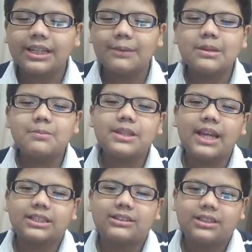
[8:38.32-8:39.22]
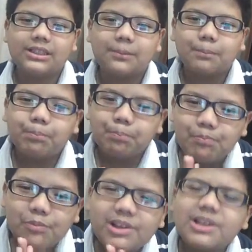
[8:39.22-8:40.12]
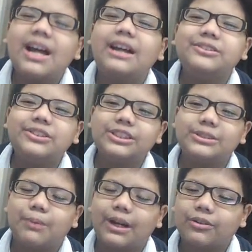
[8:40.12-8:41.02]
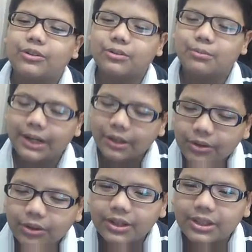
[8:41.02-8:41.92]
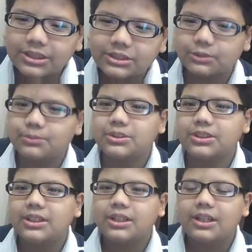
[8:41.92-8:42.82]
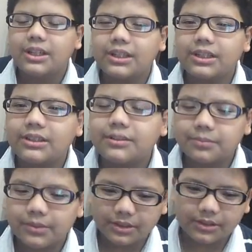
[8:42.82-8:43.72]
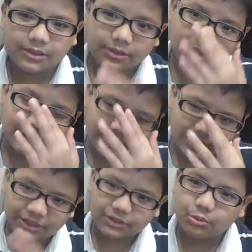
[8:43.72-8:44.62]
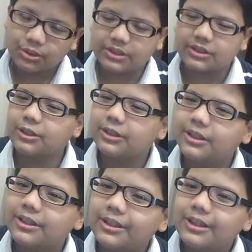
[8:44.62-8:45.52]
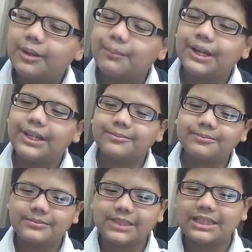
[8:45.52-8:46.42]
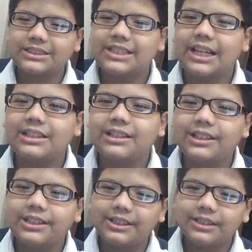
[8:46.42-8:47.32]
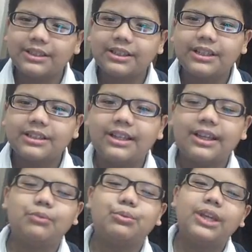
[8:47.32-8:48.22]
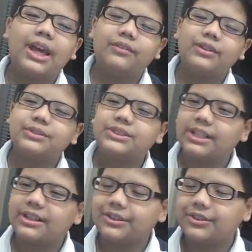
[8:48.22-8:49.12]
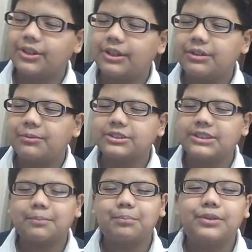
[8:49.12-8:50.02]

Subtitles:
they may be actually the largest microorganisms in the entire world. But sadly, we have not reached that category because I'm